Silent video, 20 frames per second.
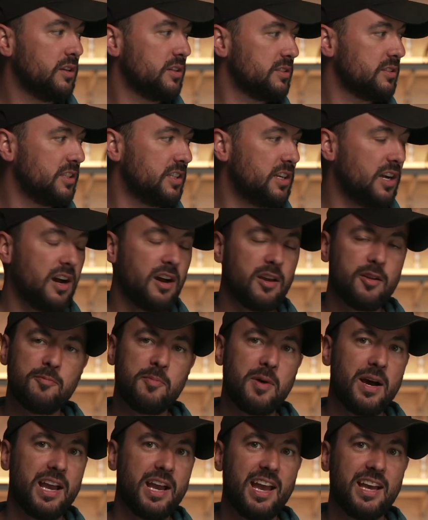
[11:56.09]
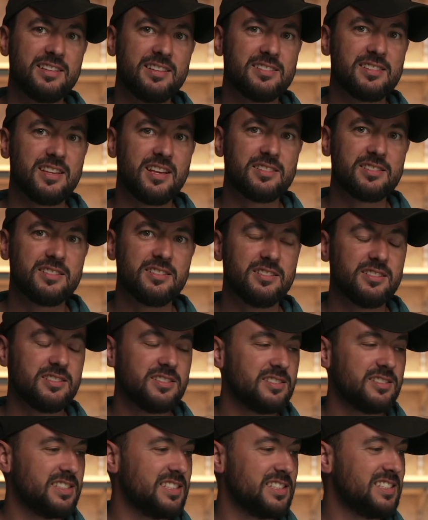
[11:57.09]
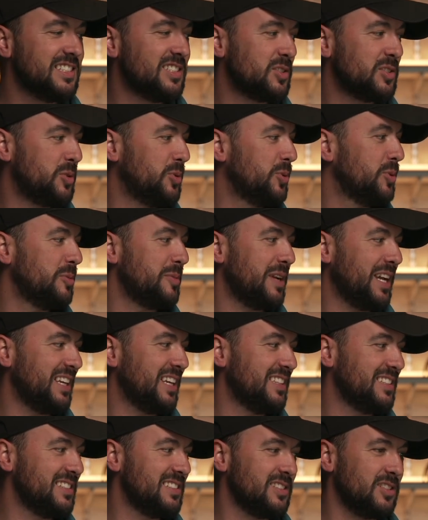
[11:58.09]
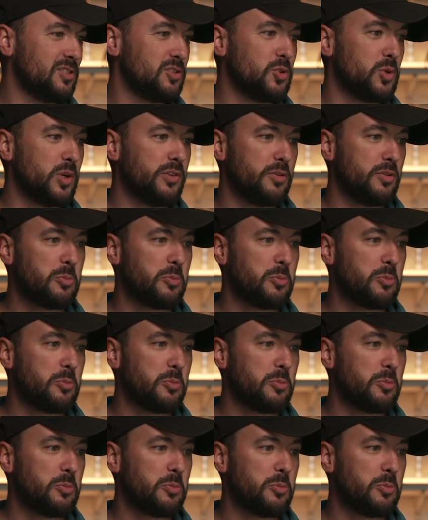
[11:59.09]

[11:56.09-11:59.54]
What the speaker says: the God of my ancestors. Isn't this cool, man? This is a story of a